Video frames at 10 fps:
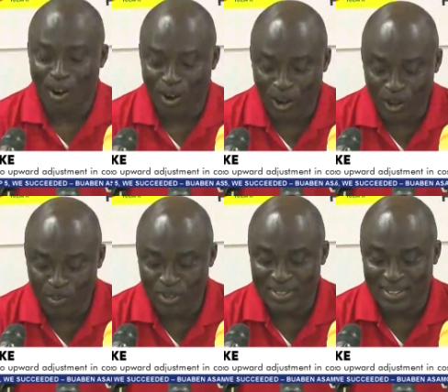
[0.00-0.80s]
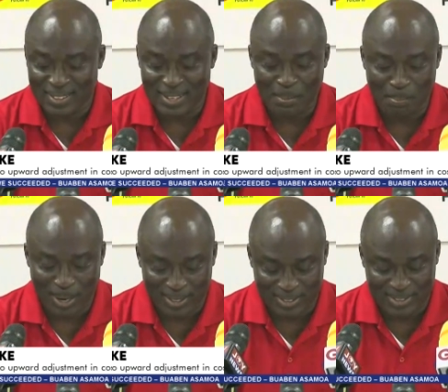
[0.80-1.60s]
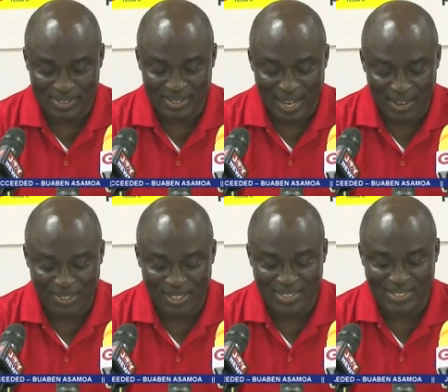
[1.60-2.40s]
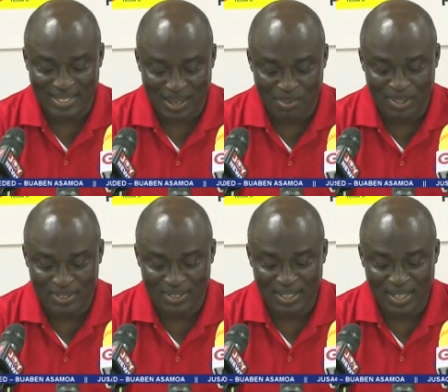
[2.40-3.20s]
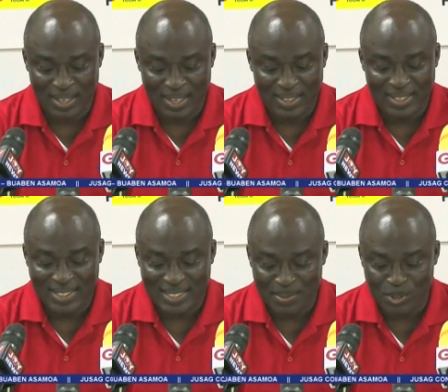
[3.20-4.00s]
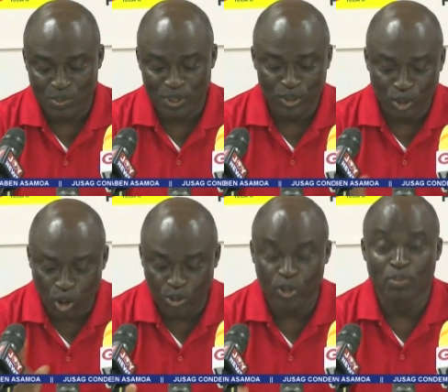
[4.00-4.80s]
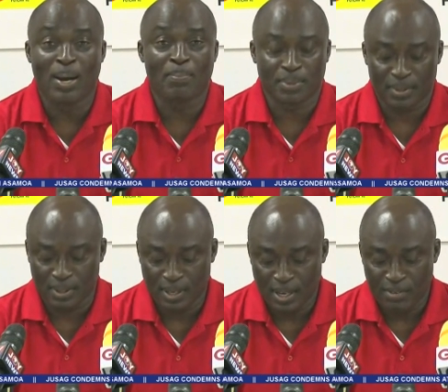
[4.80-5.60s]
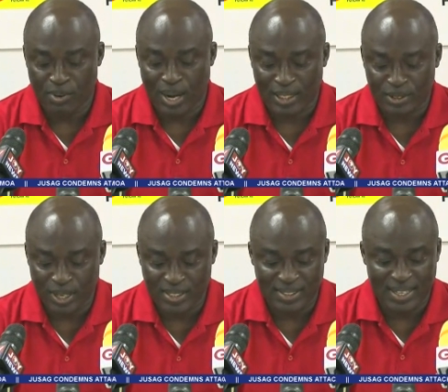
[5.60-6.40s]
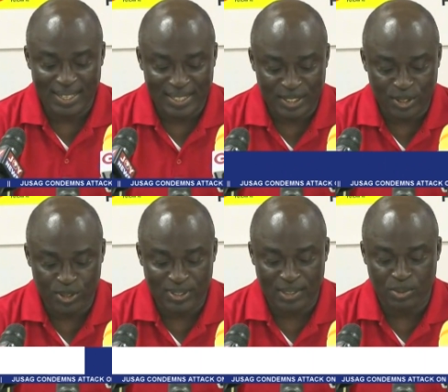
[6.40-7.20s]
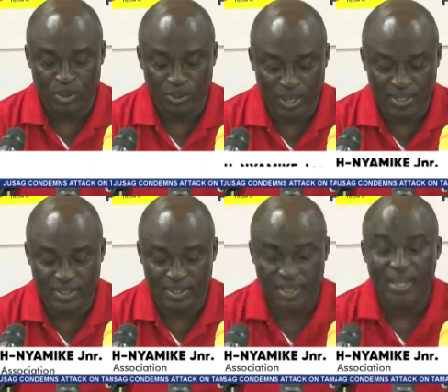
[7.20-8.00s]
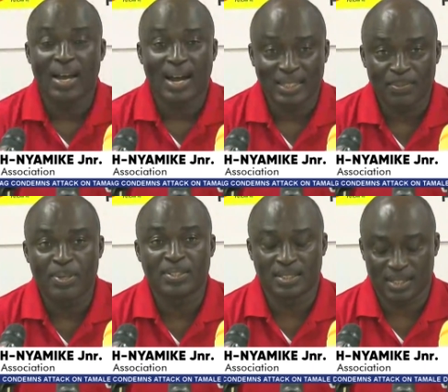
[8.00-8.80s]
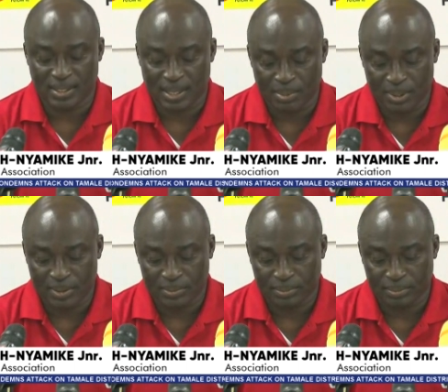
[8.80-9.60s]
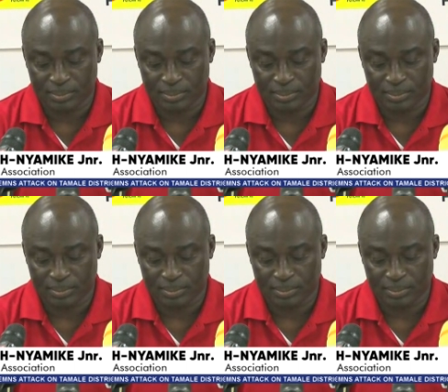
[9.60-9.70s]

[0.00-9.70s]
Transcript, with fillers: almost 3 months after the summit, there seems to be no roadmap for addressing the issues that were raised at the presidential summit.